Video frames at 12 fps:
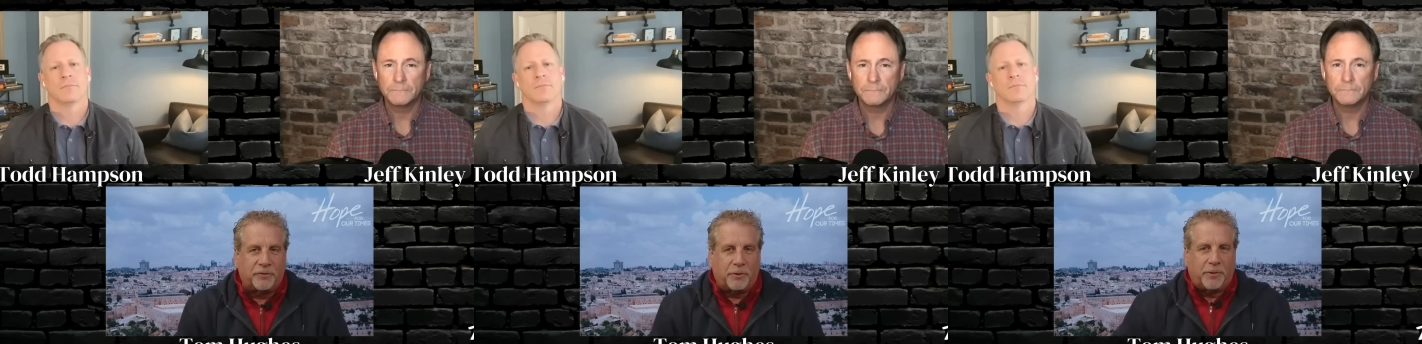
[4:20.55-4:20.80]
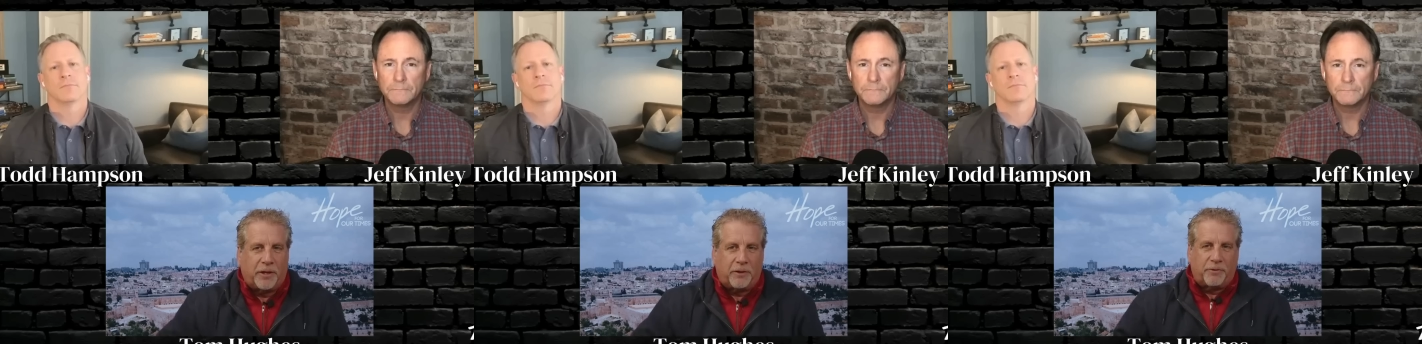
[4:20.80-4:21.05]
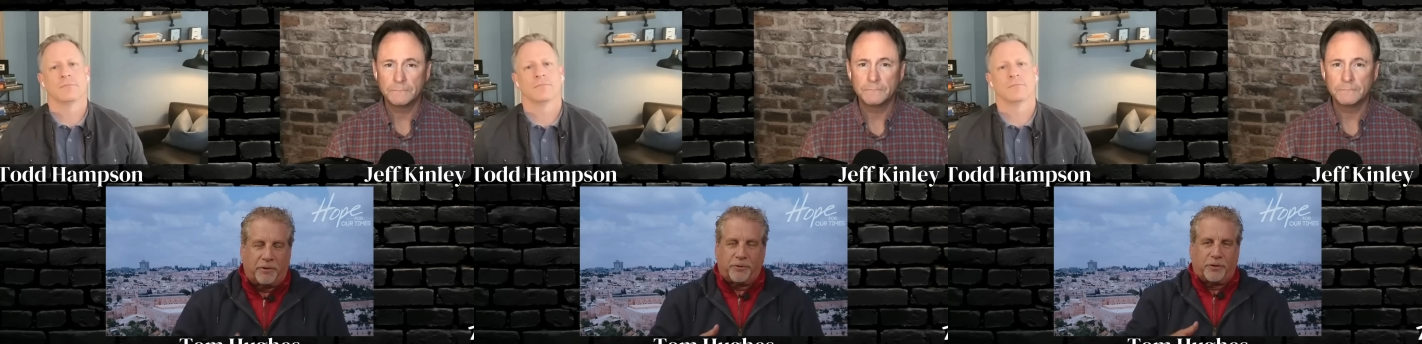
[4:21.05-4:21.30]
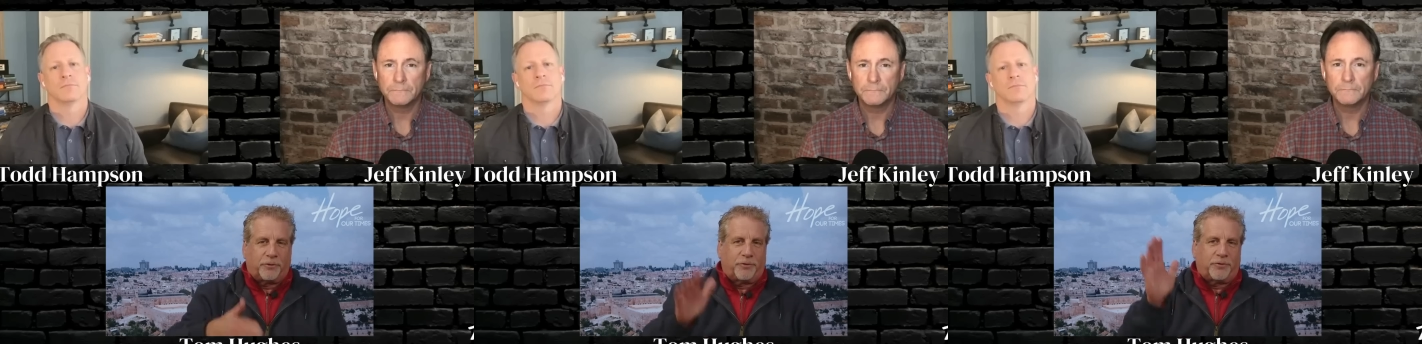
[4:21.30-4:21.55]
Speaker 1: I mean, there's
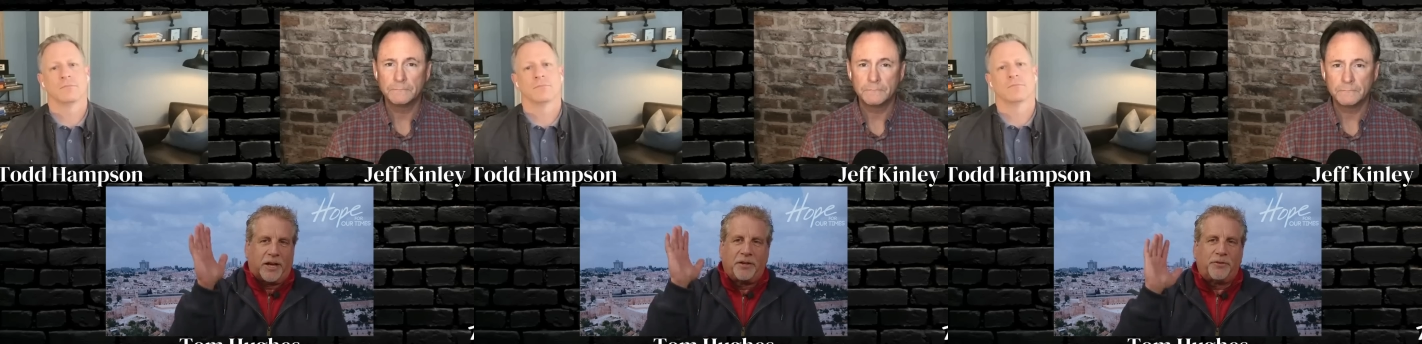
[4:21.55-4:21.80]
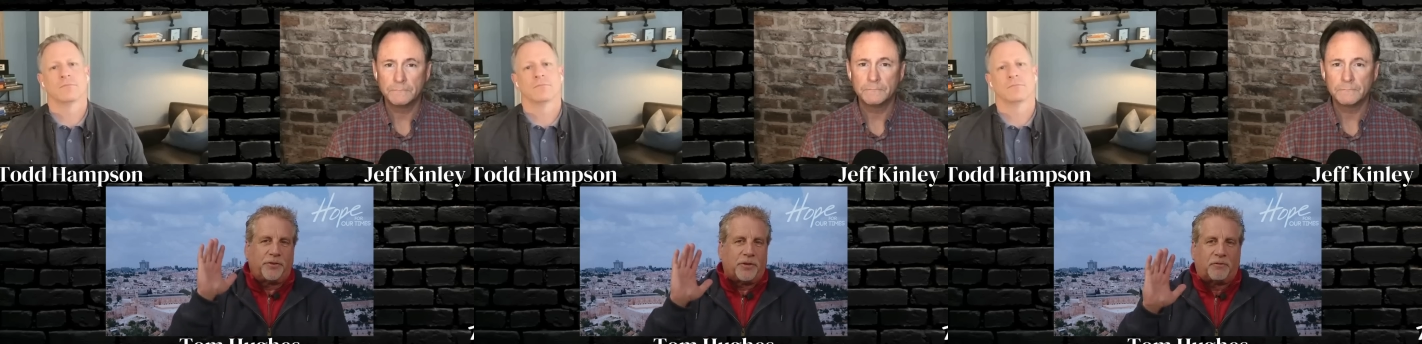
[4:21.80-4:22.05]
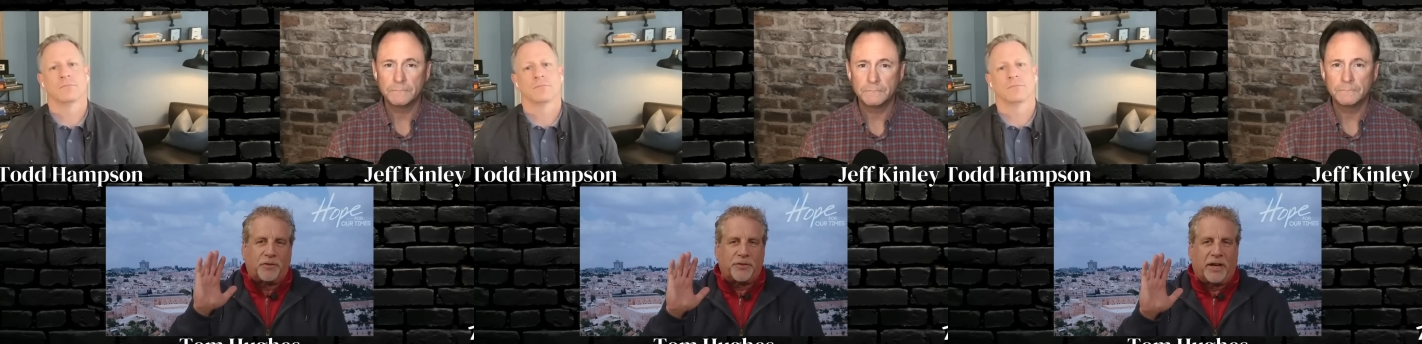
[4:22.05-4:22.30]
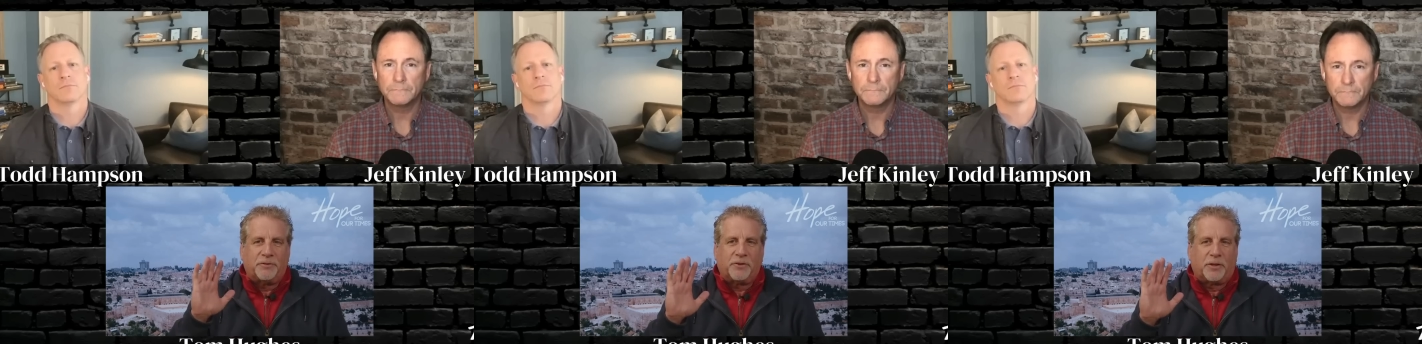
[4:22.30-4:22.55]
just tons of different
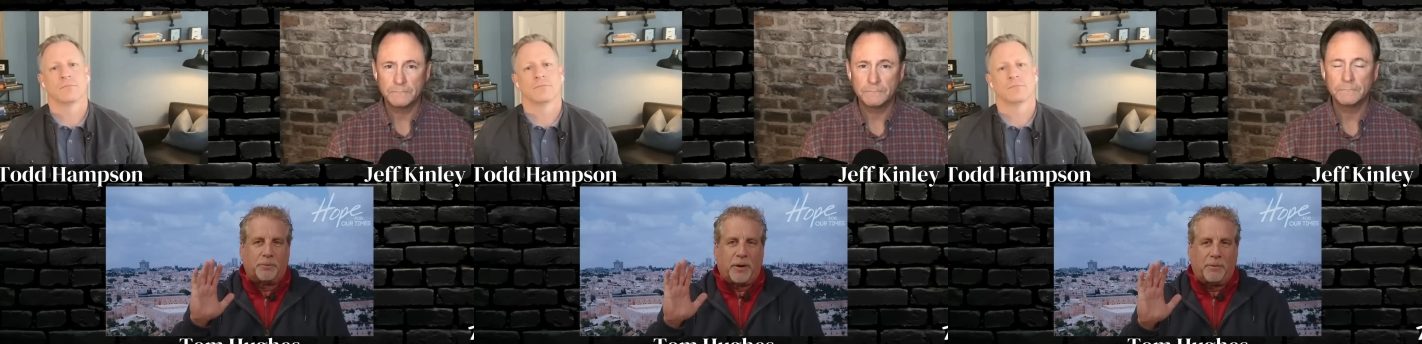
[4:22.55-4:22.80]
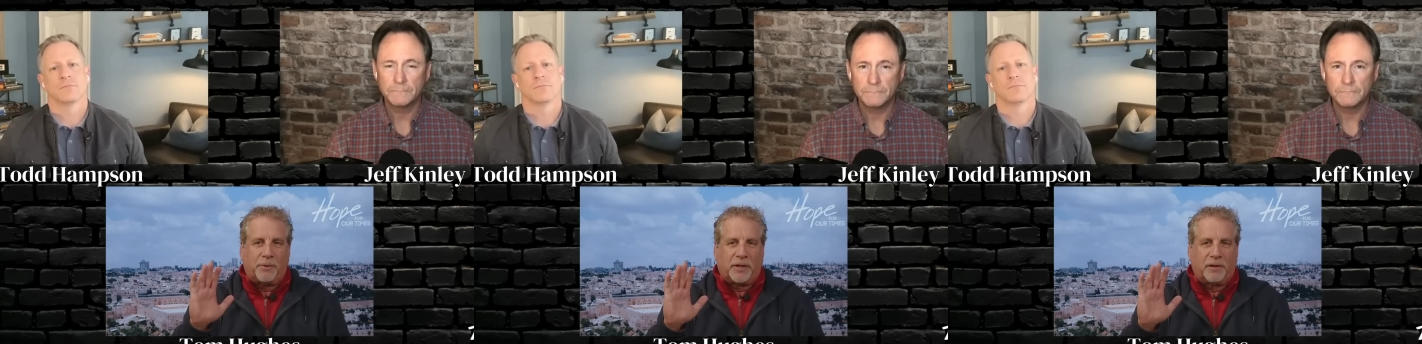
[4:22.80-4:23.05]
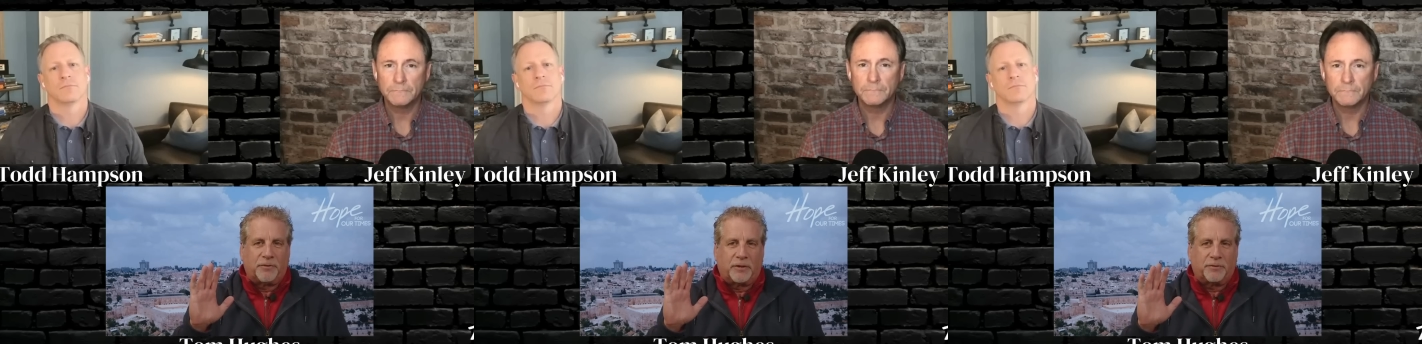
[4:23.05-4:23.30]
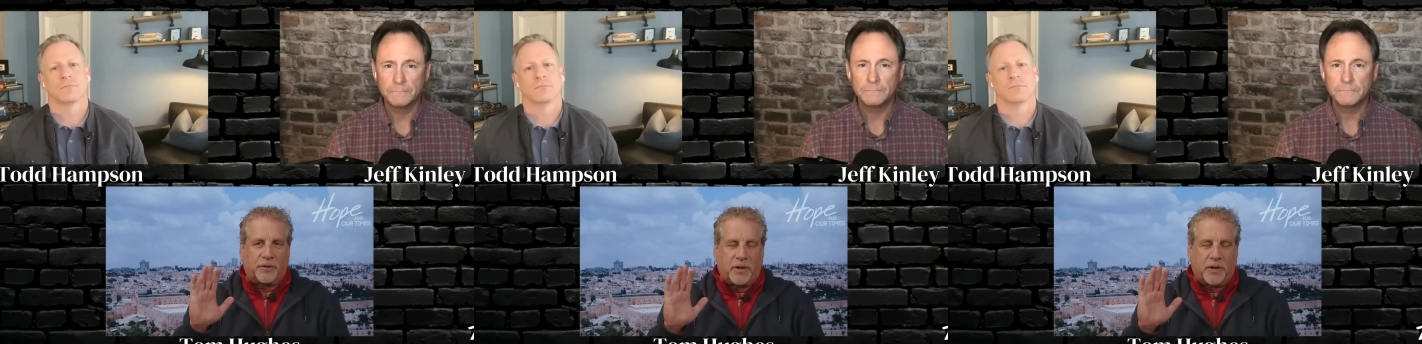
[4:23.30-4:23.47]
signs that the Bible gives us.